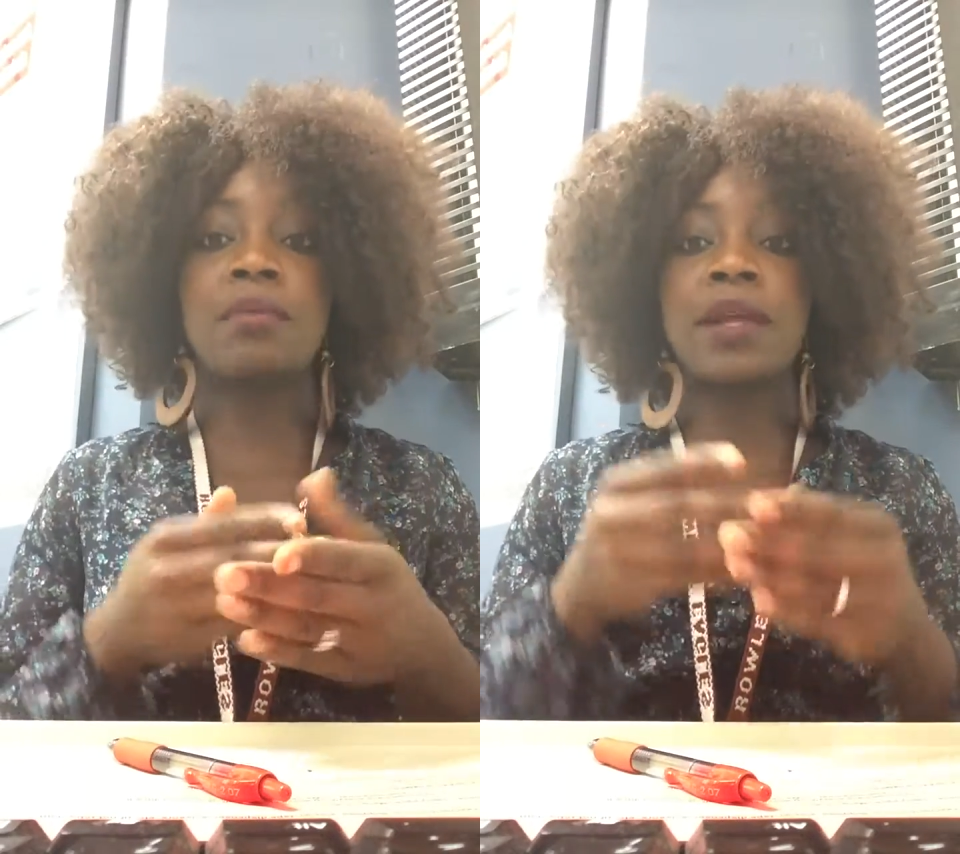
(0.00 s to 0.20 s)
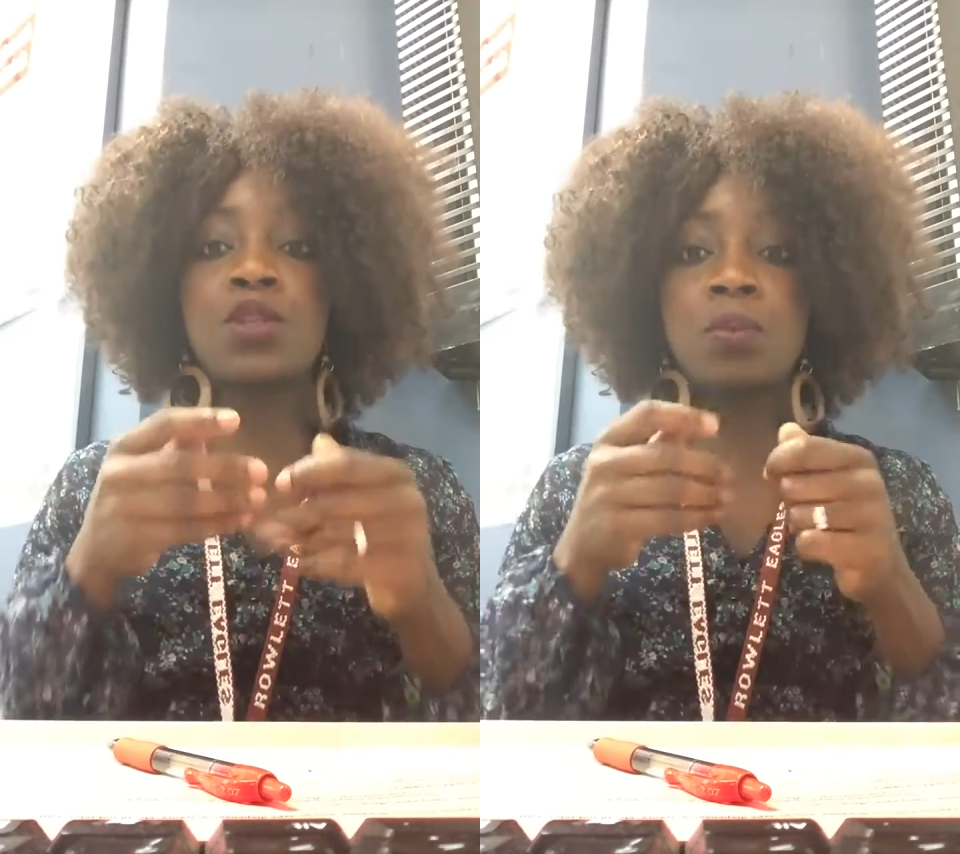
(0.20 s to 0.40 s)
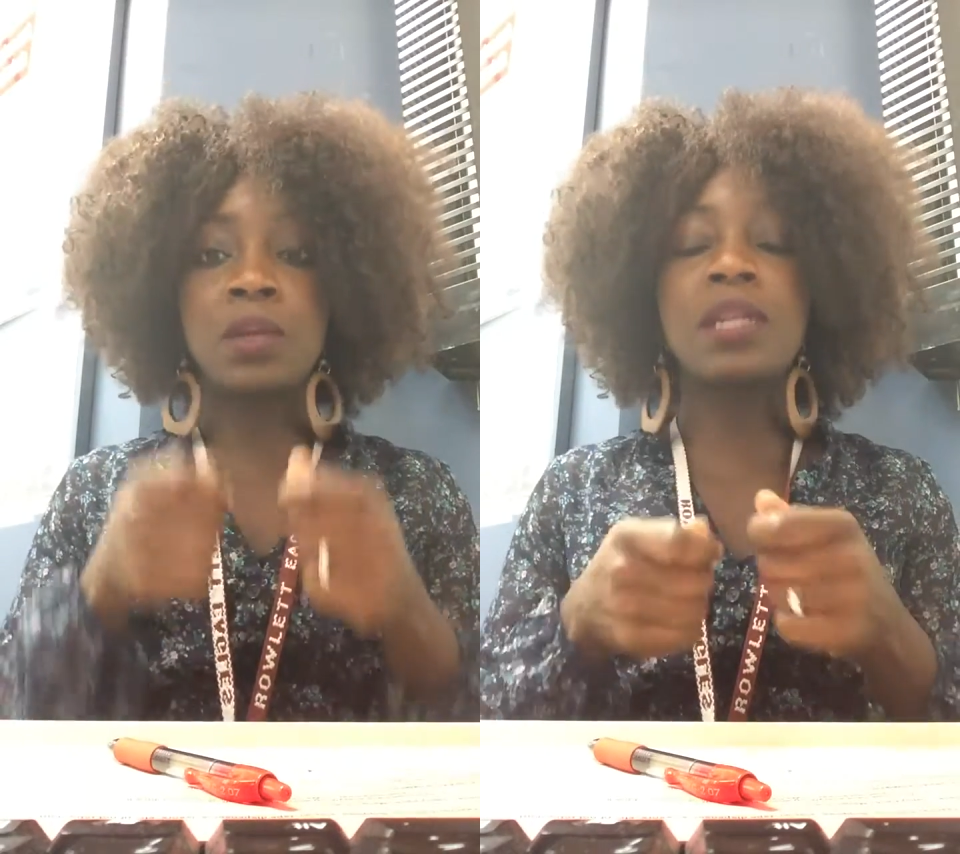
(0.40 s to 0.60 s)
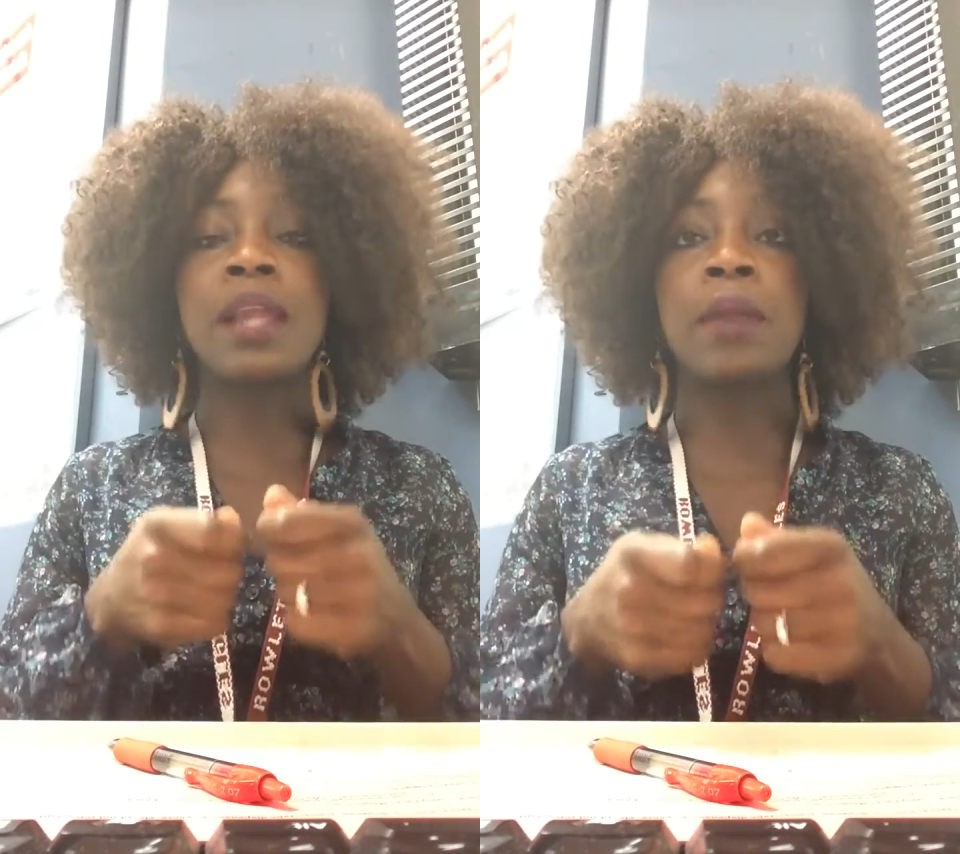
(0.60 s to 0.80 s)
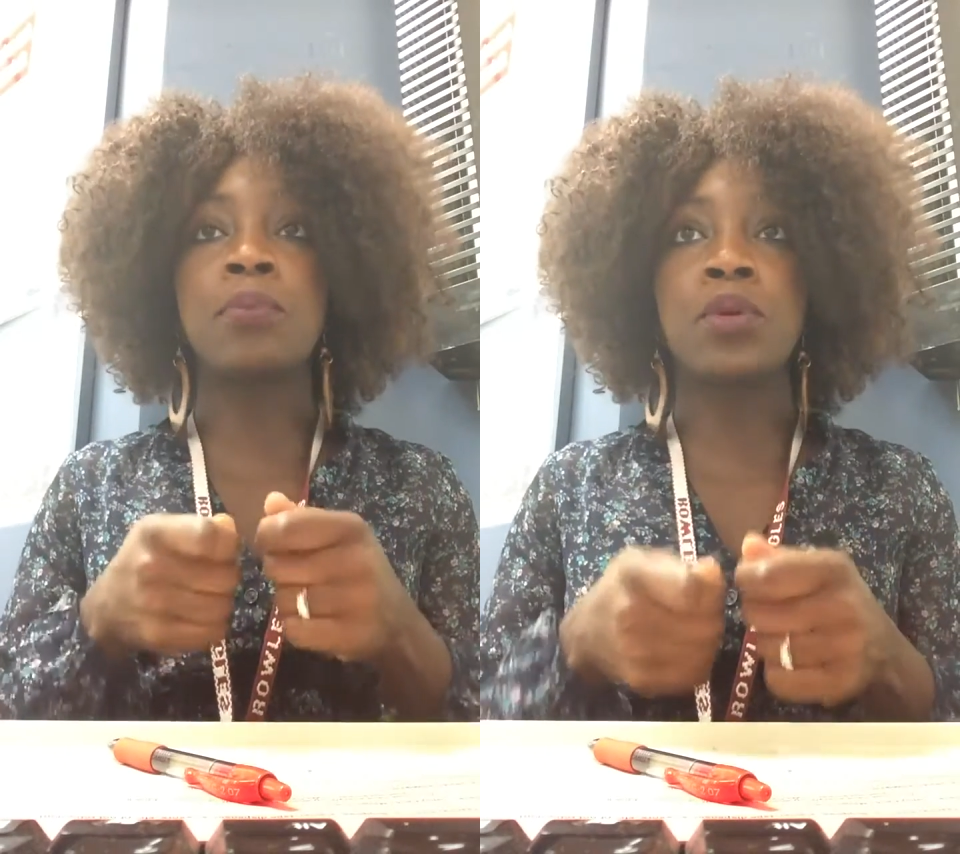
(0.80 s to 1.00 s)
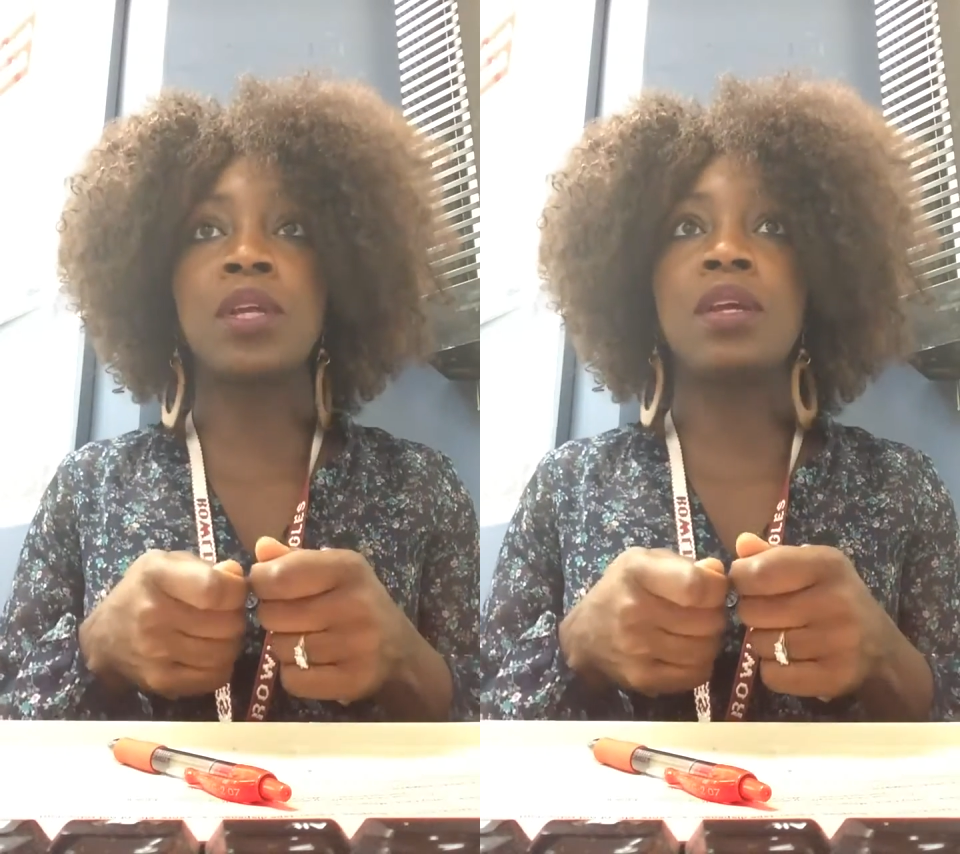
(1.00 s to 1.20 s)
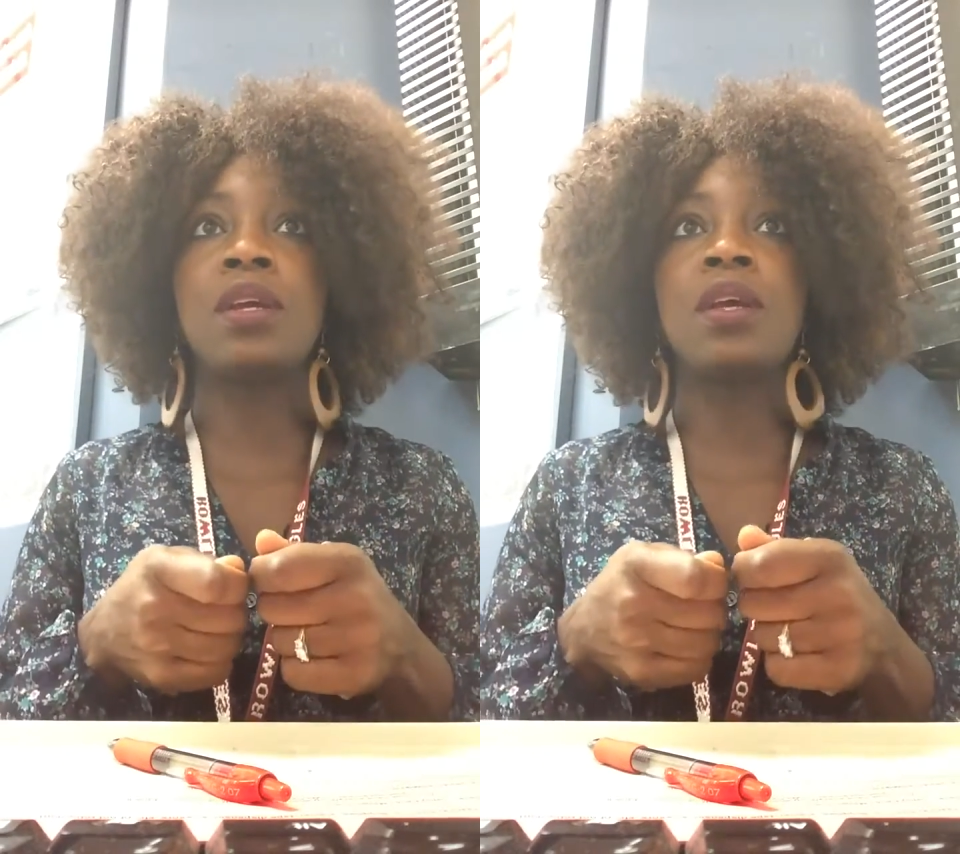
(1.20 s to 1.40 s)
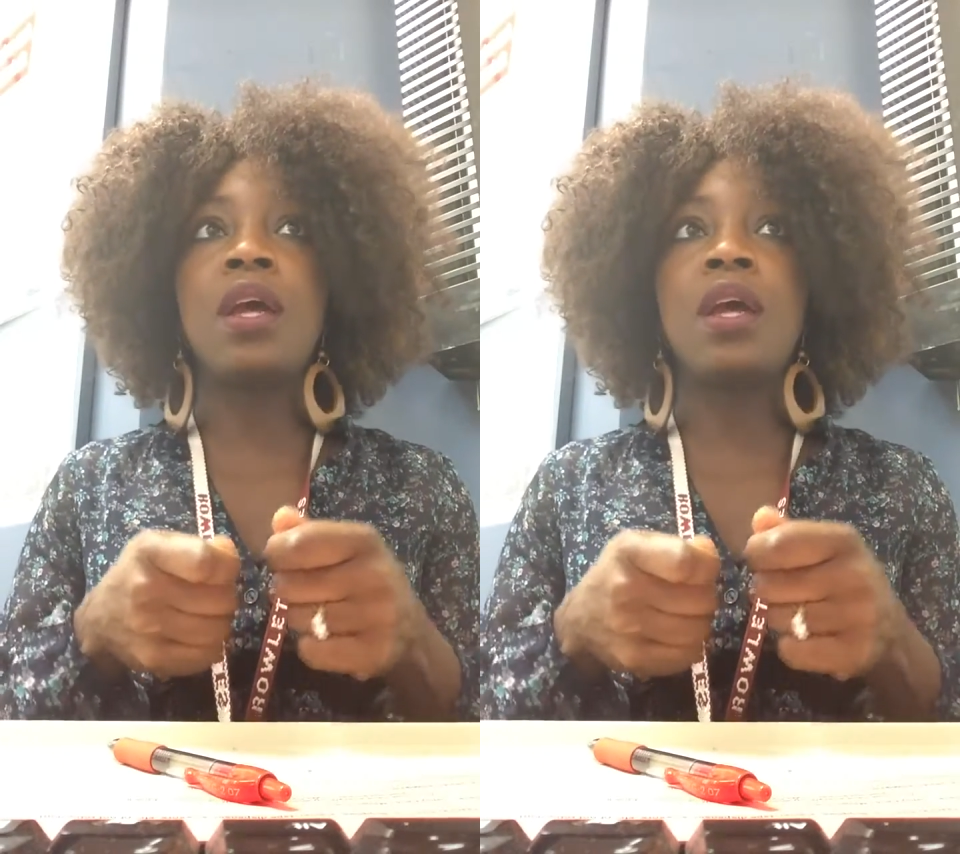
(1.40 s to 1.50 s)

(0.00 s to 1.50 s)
than to build that booty